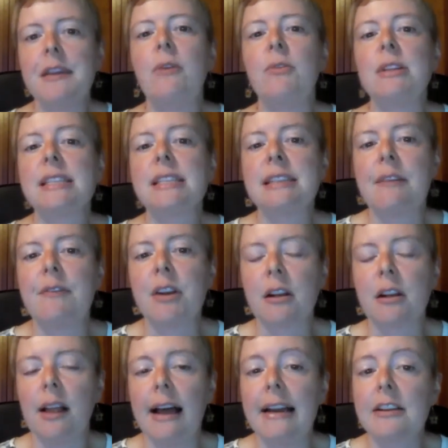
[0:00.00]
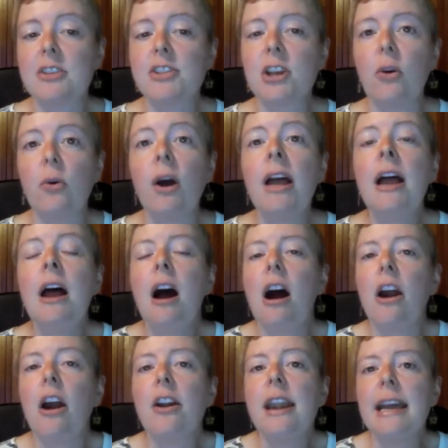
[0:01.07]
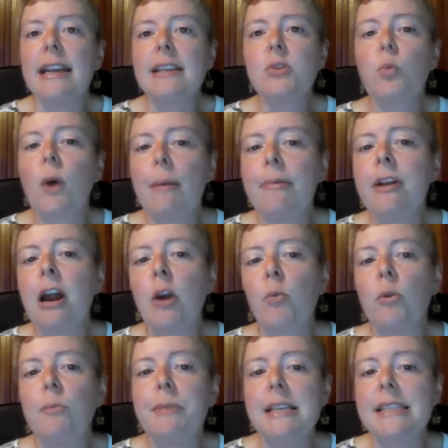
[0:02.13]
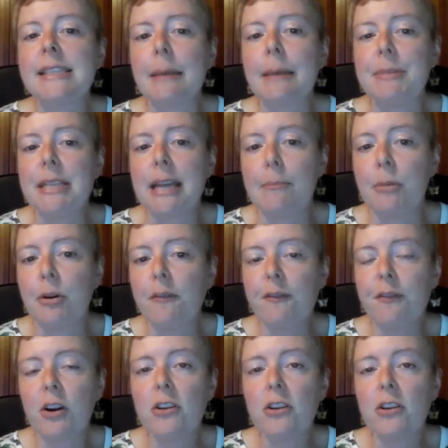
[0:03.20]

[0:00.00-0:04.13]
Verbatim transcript: Now it's seven o'clock. So our next webinar will be September